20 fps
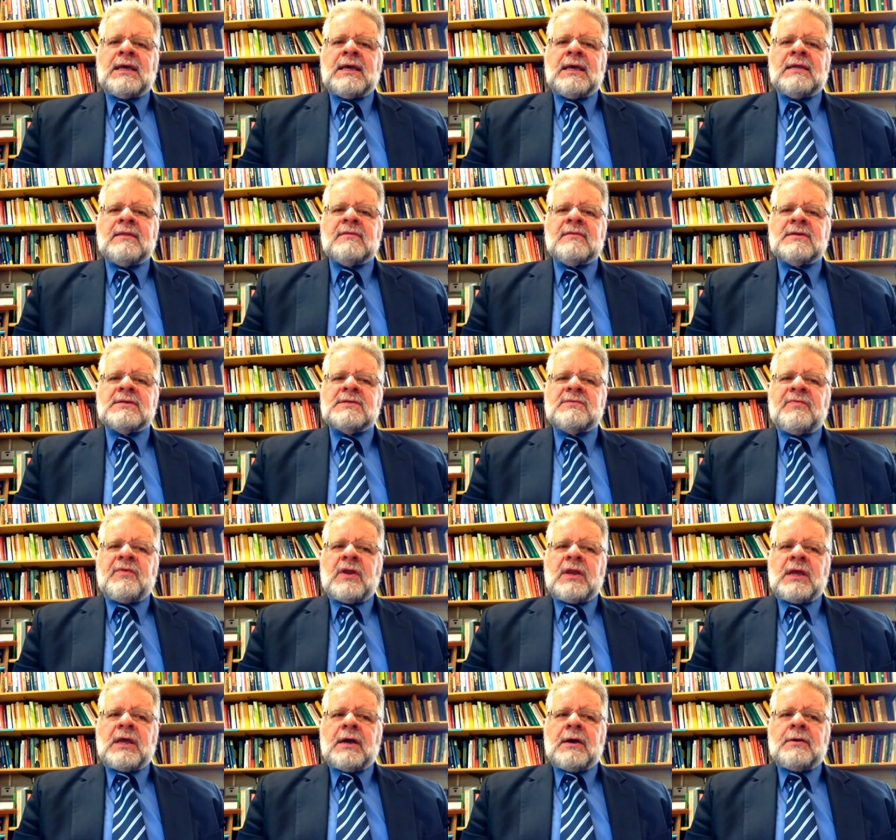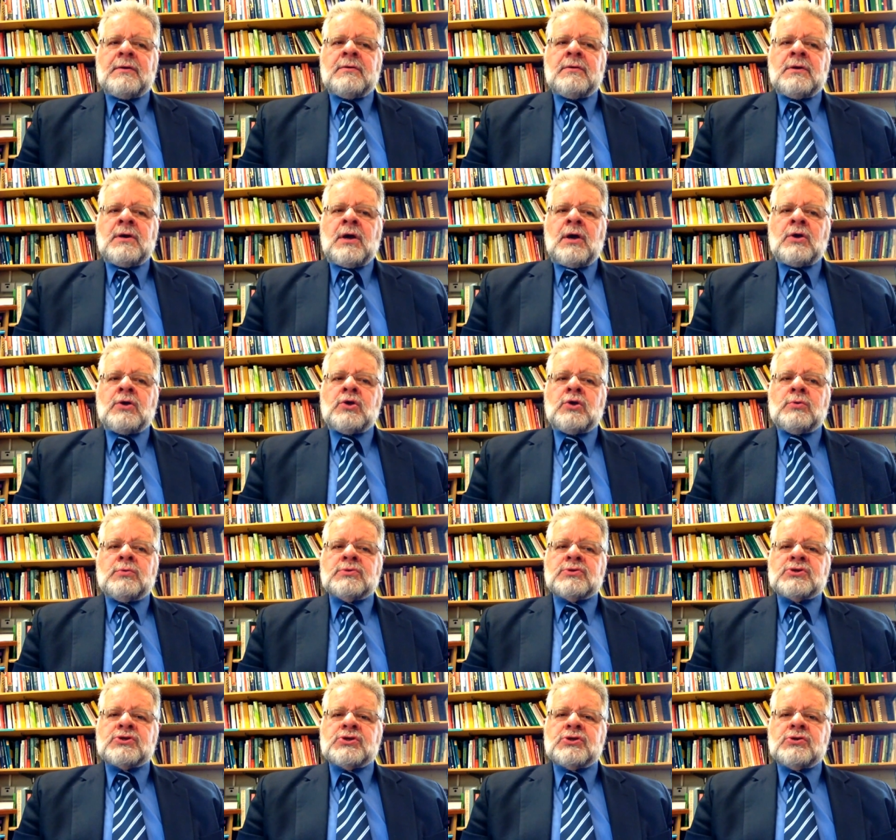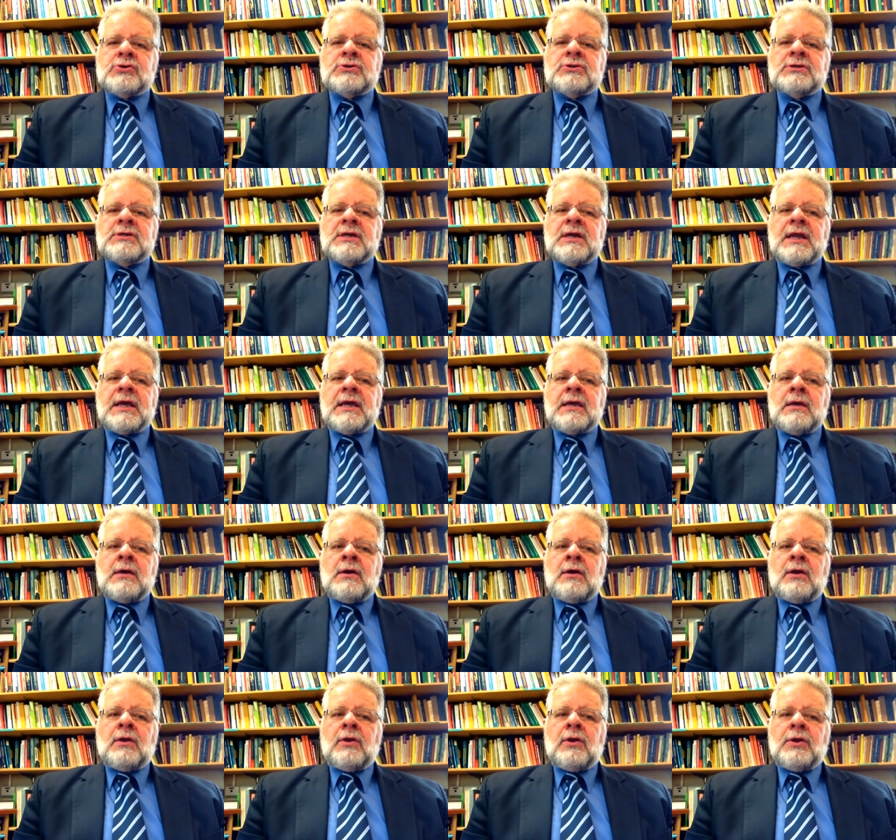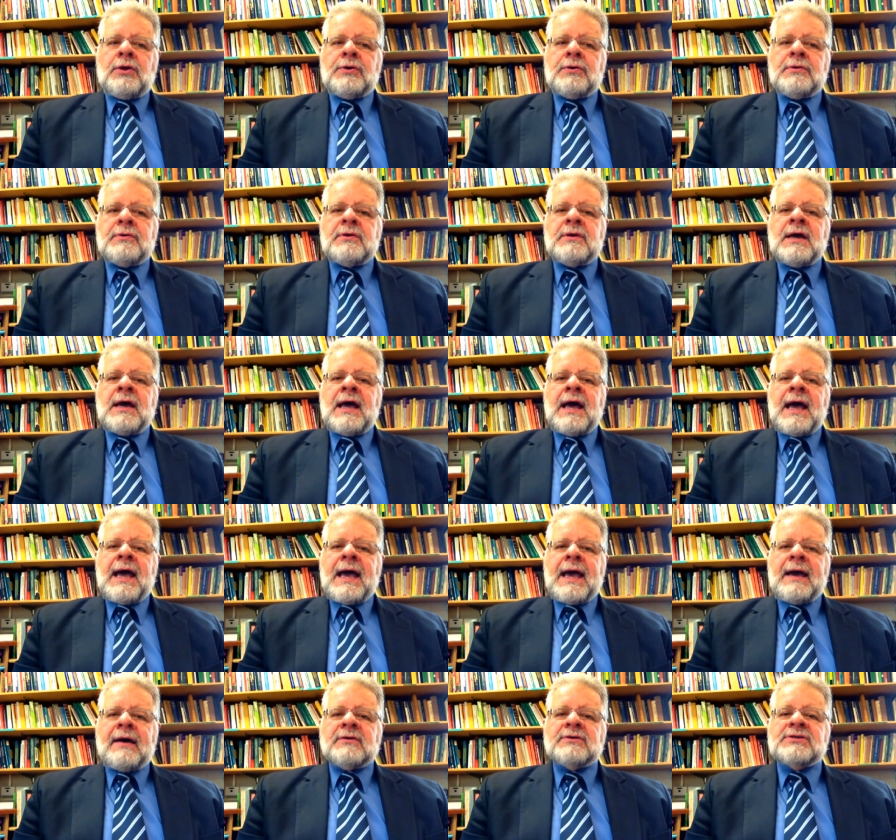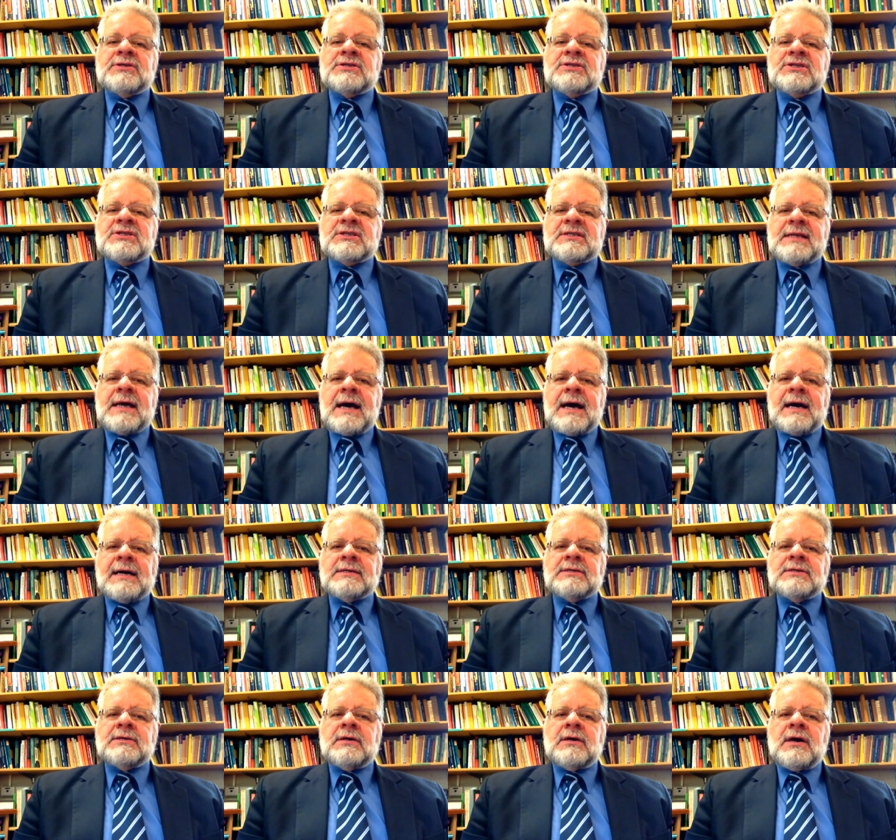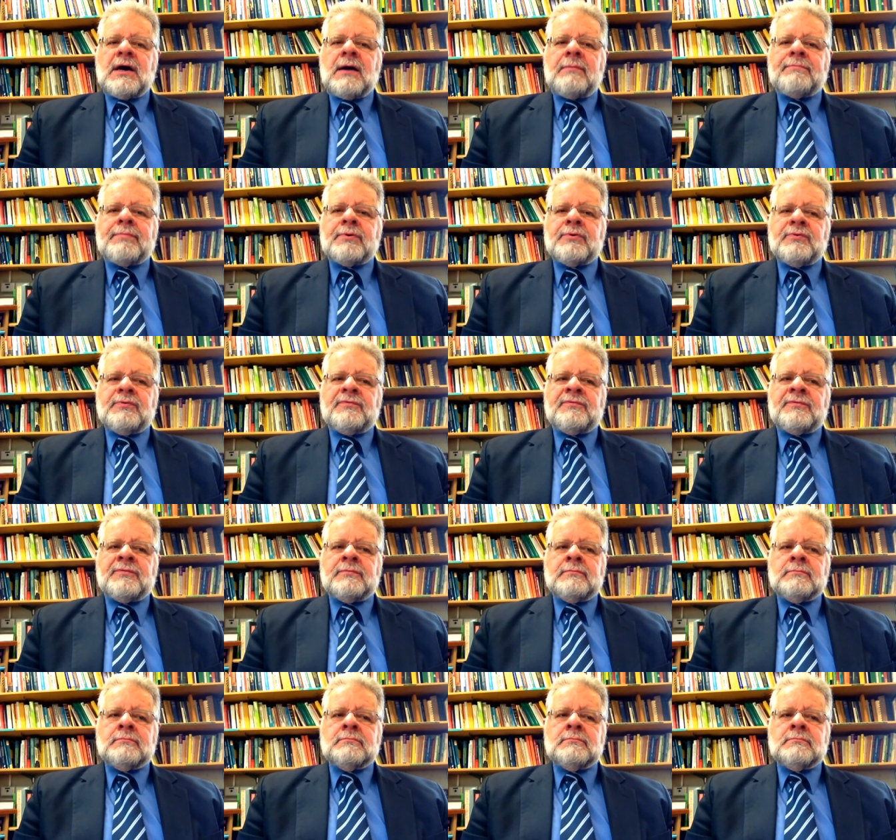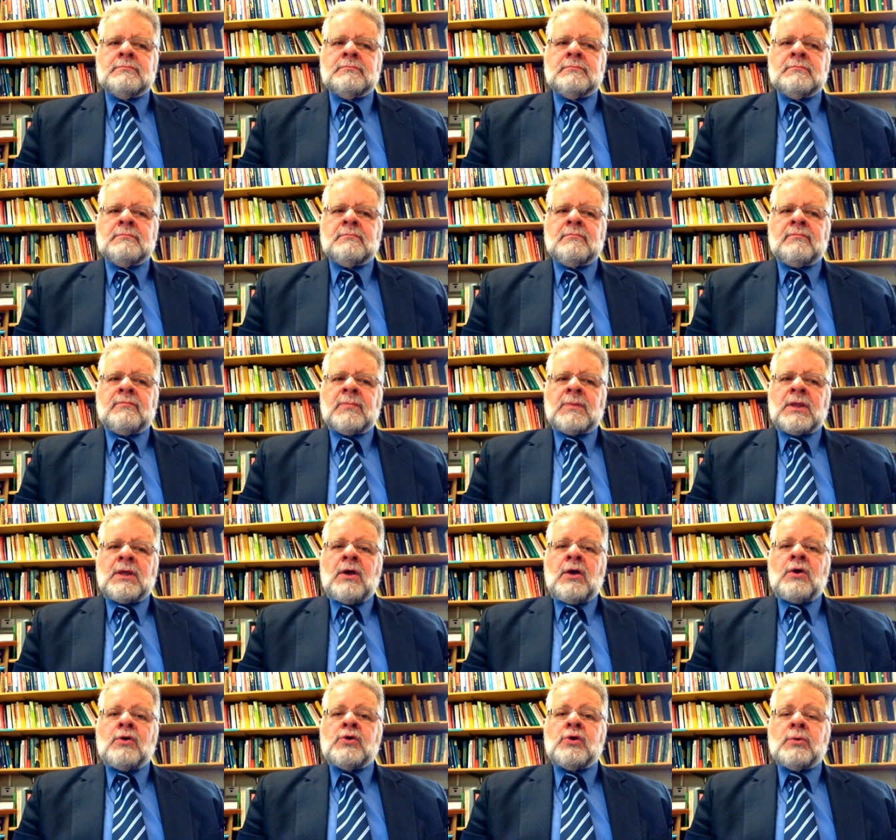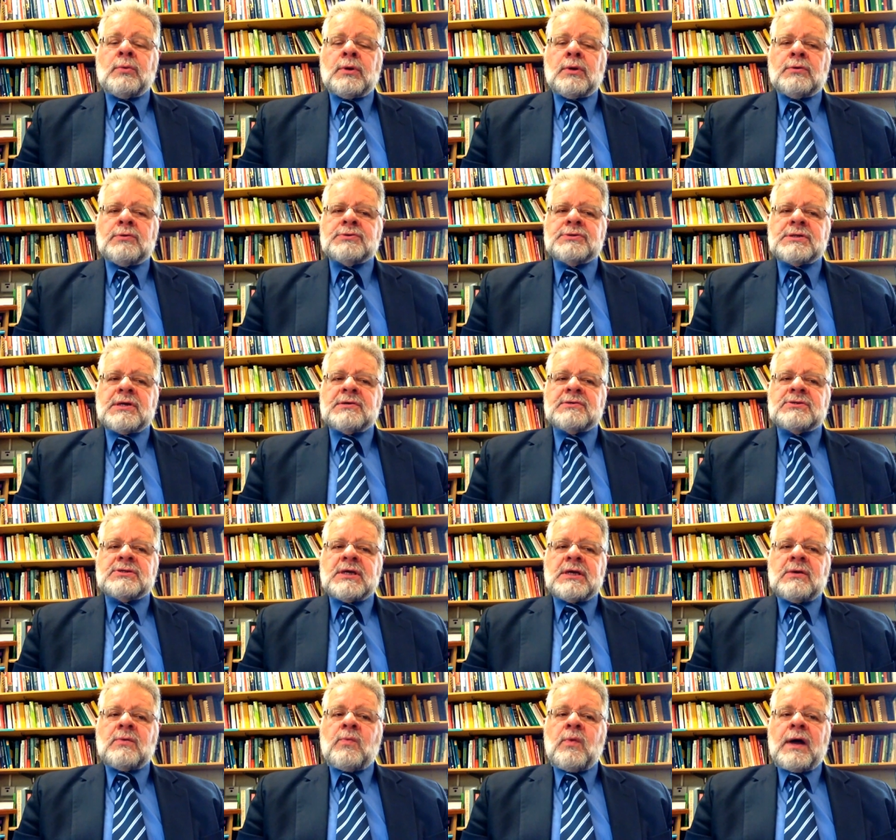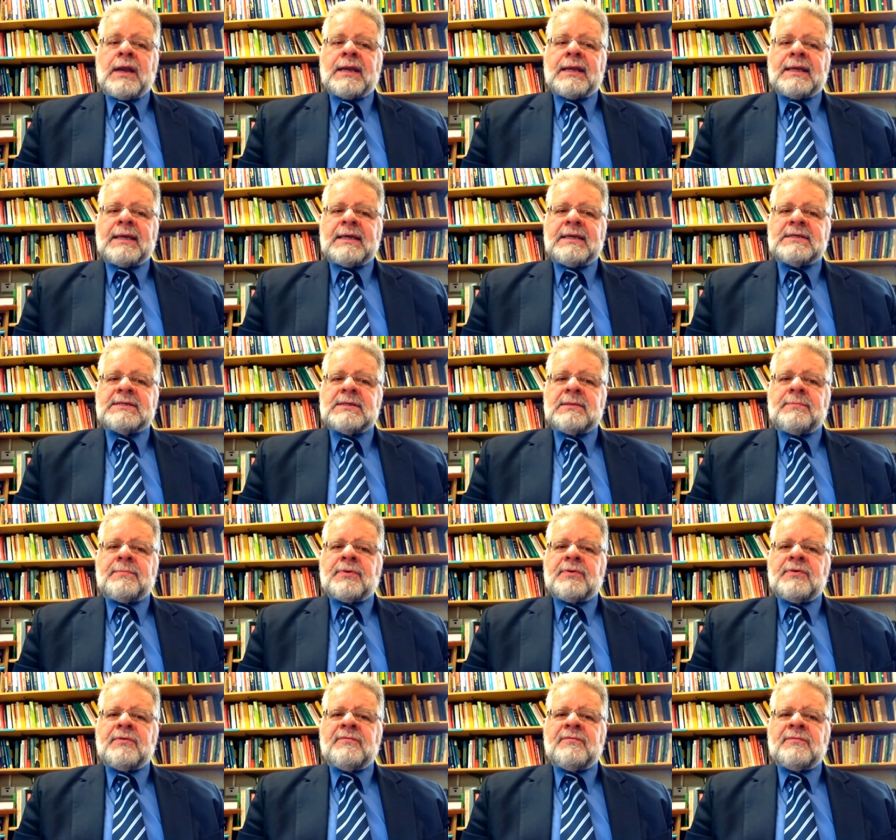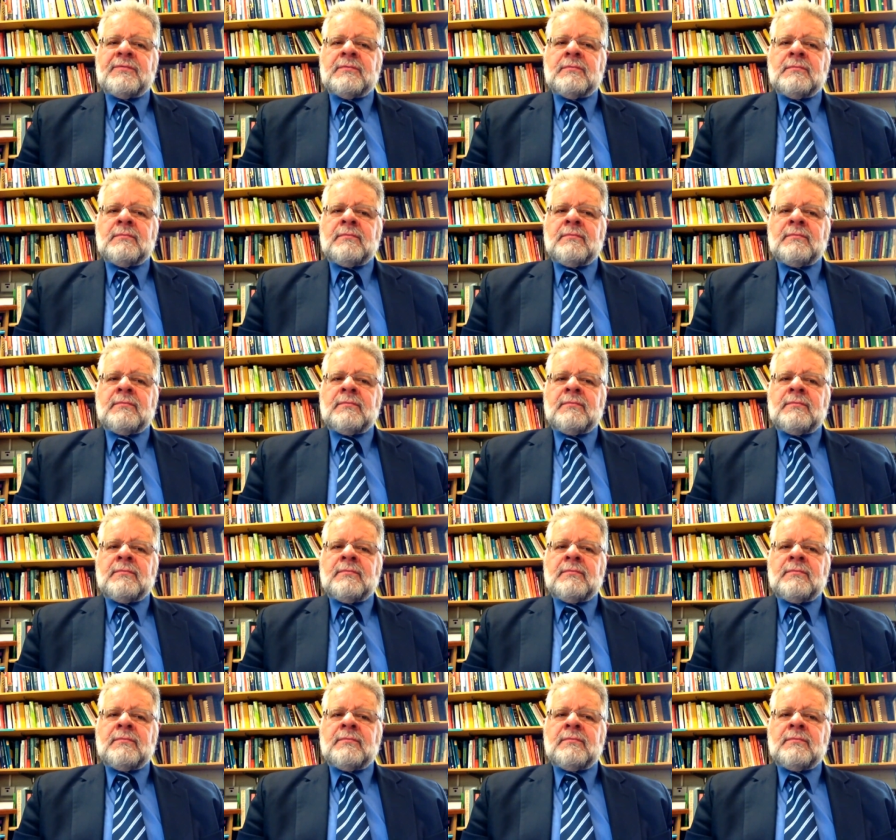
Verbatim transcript: In this video, you will certainly learn how to start a proof. You will also see one easy proof